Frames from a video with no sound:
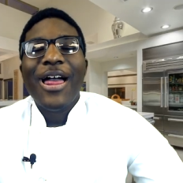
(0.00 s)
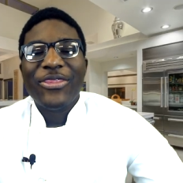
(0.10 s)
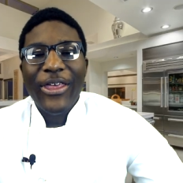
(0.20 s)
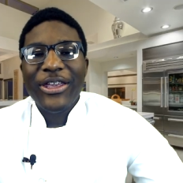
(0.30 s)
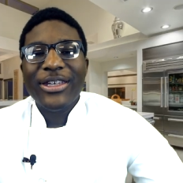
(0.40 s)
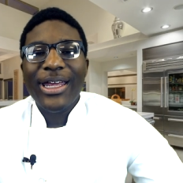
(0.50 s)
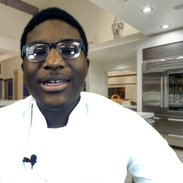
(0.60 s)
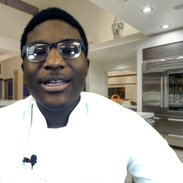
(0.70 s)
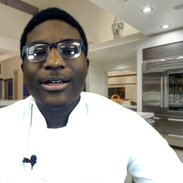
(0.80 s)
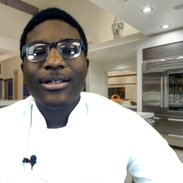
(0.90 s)
Thank you,
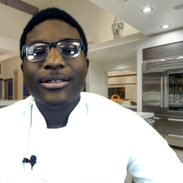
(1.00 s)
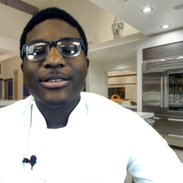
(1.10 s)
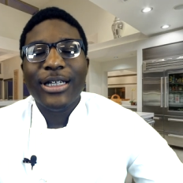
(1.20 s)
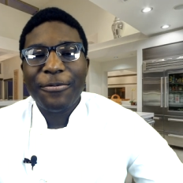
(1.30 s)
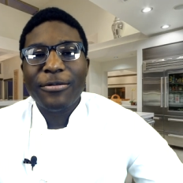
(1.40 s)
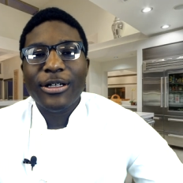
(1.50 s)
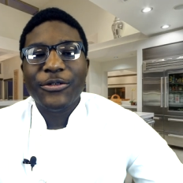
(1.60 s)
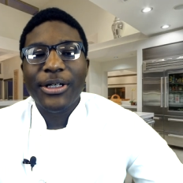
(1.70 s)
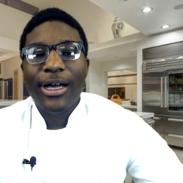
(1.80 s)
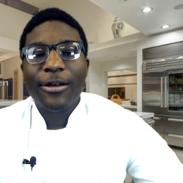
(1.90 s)
Danielle. Today for lunch
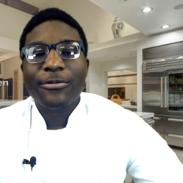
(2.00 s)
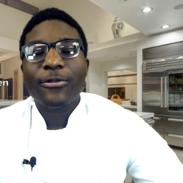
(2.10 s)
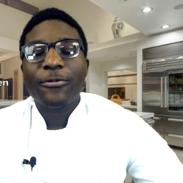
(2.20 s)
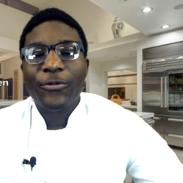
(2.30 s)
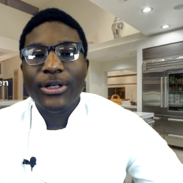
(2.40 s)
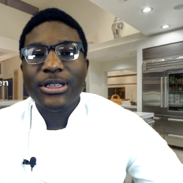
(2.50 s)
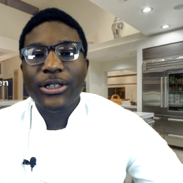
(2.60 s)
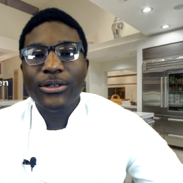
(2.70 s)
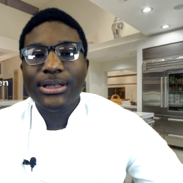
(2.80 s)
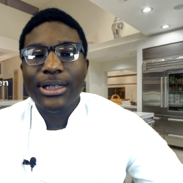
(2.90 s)
we have French
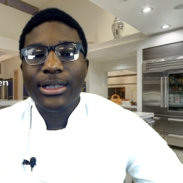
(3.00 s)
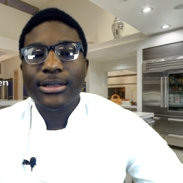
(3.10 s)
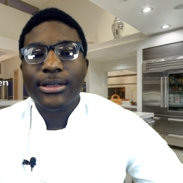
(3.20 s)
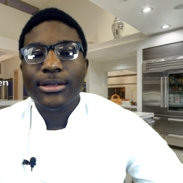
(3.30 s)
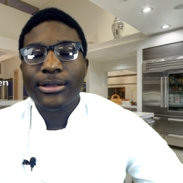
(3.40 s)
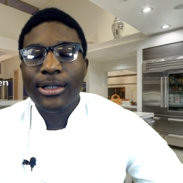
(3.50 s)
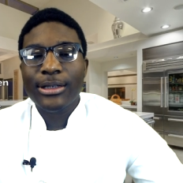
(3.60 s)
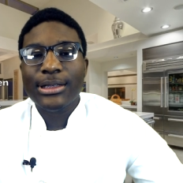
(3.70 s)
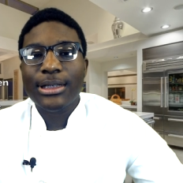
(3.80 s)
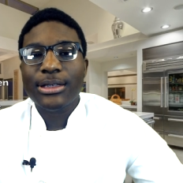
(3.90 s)
toast sticks,
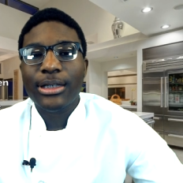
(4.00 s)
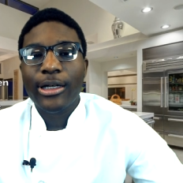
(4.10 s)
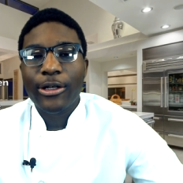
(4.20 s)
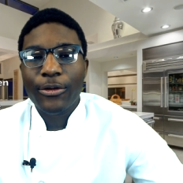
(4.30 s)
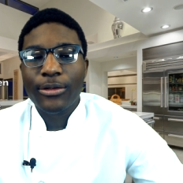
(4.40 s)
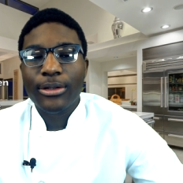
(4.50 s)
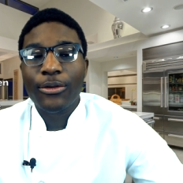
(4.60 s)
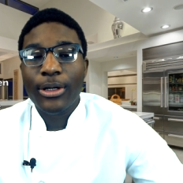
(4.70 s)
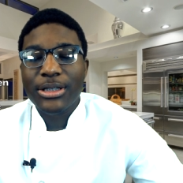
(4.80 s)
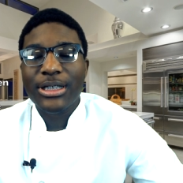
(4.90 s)
sausage, cr-
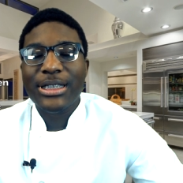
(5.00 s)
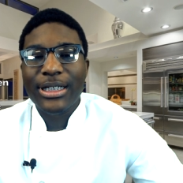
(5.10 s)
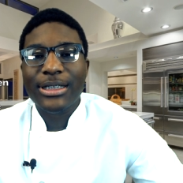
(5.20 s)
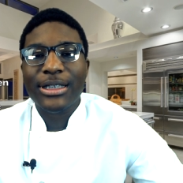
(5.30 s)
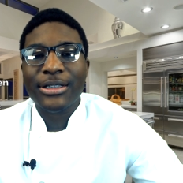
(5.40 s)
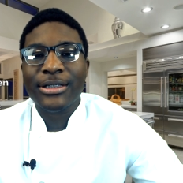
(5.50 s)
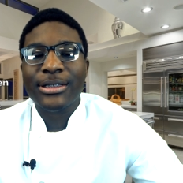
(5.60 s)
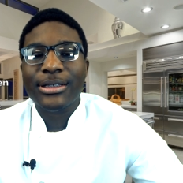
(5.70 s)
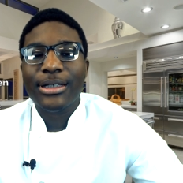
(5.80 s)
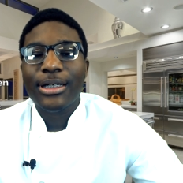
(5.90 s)
crunchy chicken
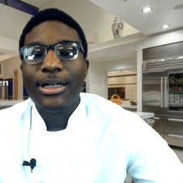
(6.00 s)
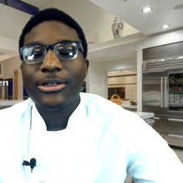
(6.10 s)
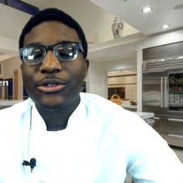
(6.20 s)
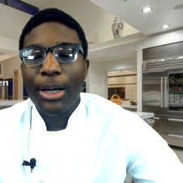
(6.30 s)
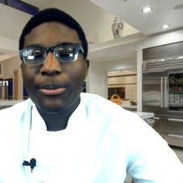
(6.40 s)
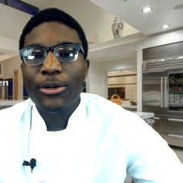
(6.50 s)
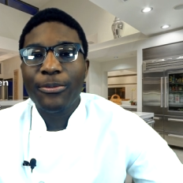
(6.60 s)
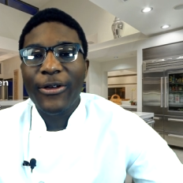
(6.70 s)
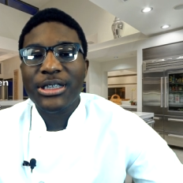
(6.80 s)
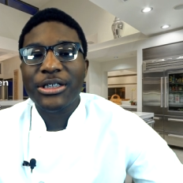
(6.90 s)
tenders, tropical
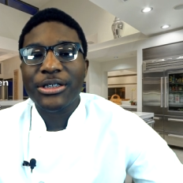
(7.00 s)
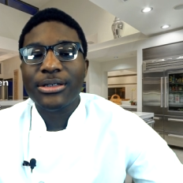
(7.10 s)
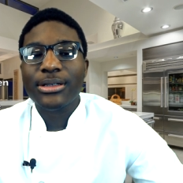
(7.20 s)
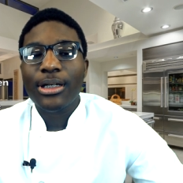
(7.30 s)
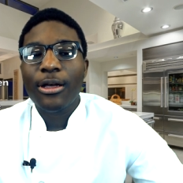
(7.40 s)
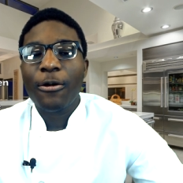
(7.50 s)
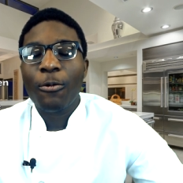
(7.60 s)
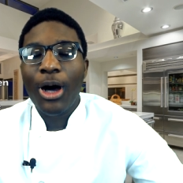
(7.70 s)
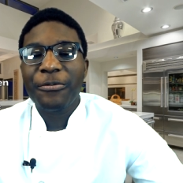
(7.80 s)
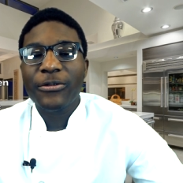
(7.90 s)
veggie juice,
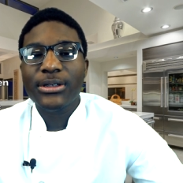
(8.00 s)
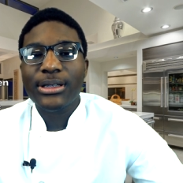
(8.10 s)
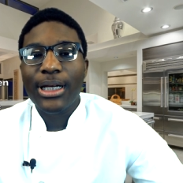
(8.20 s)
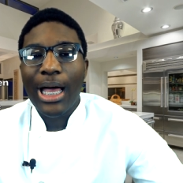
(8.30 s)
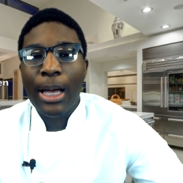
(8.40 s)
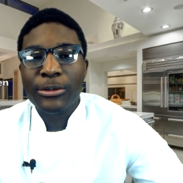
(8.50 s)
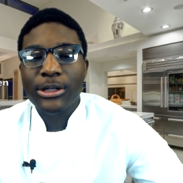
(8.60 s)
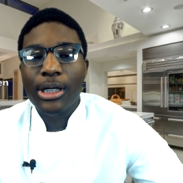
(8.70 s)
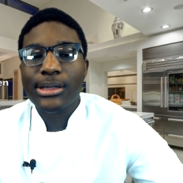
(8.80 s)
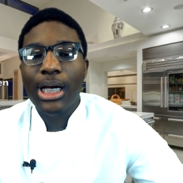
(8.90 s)
waffles,
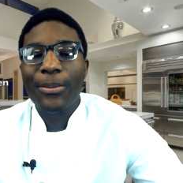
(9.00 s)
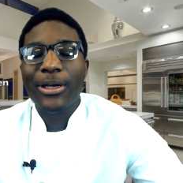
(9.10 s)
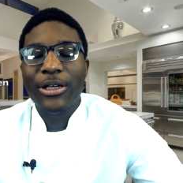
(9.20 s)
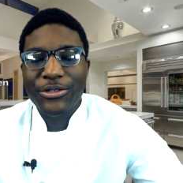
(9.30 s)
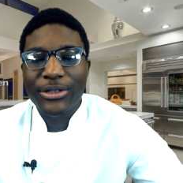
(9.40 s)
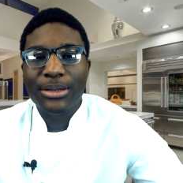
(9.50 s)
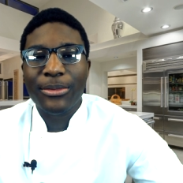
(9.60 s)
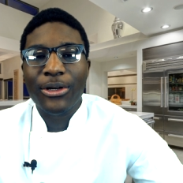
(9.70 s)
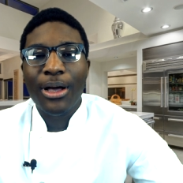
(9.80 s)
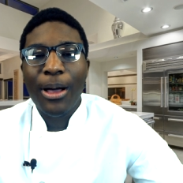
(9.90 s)
applesauce cup, and your choice of
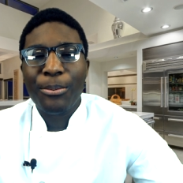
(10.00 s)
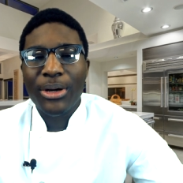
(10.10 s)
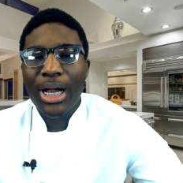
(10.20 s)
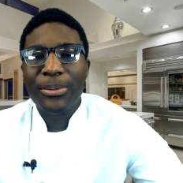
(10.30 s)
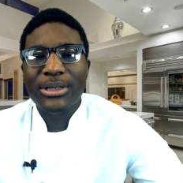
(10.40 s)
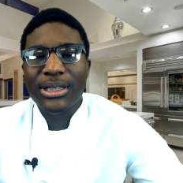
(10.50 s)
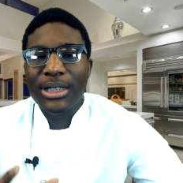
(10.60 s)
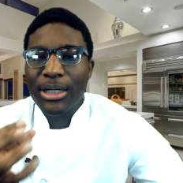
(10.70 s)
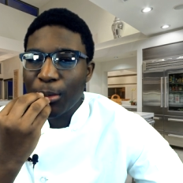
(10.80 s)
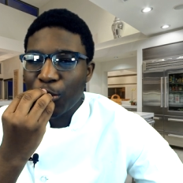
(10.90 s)
milk. Bon
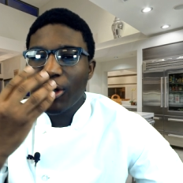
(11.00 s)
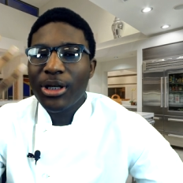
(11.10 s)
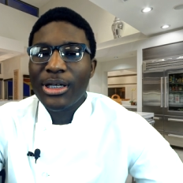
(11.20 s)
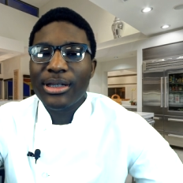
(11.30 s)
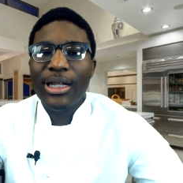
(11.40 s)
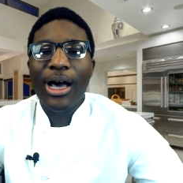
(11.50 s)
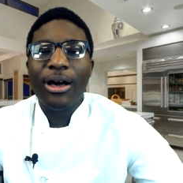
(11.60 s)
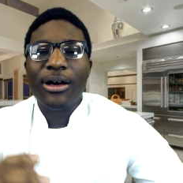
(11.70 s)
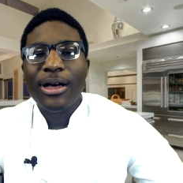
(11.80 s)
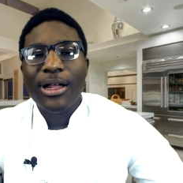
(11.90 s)
appetit.
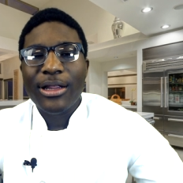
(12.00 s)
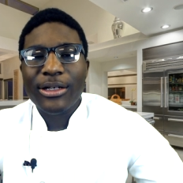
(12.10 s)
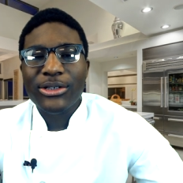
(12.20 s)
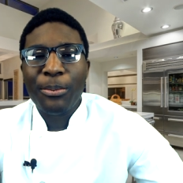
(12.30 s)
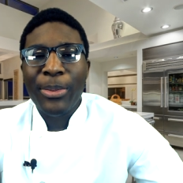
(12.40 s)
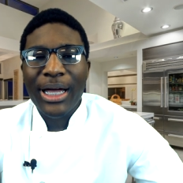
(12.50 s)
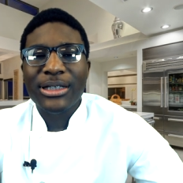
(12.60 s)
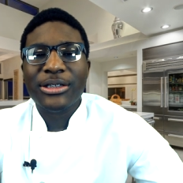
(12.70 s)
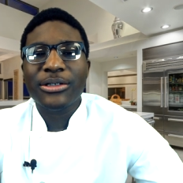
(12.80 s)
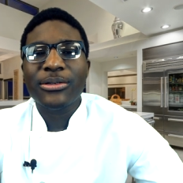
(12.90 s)
Now, let's go back
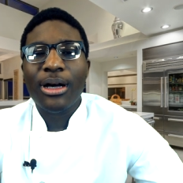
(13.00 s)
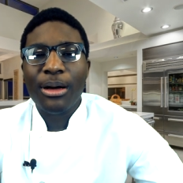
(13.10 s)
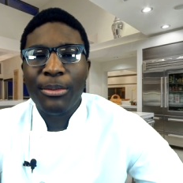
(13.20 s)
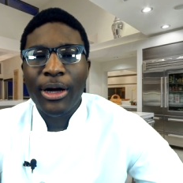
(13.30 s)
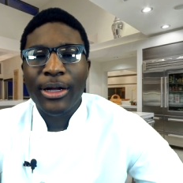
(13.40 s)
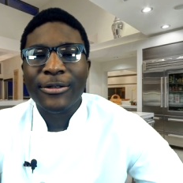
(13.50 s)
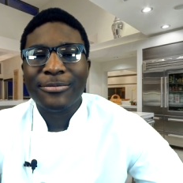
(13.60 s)
to Amari.